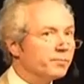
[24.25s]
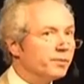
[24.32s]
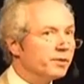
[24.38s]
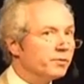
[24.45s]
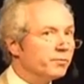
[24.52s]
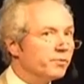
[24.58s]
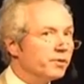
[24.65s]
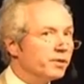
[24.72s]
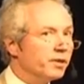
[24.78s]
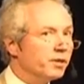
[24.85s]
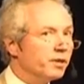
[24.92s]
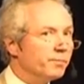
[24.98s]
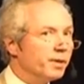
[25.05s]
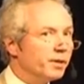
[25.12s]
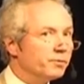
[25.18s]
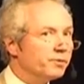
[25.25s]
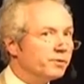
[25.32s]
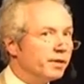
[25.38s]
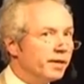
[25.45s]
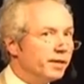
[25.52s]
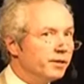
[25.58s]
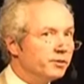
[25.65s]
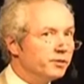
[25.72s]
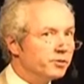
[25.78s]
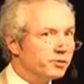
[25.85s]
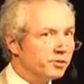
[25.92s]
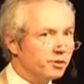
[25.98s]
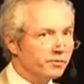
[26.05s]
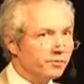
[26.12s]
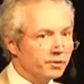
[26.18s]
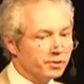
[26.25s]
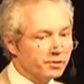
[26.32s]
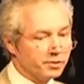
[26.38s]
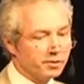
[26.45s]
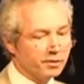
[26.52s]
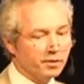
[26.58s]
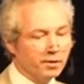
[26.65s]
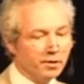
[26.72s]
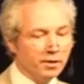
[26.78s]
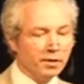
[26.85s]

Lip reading: But if we think about energy service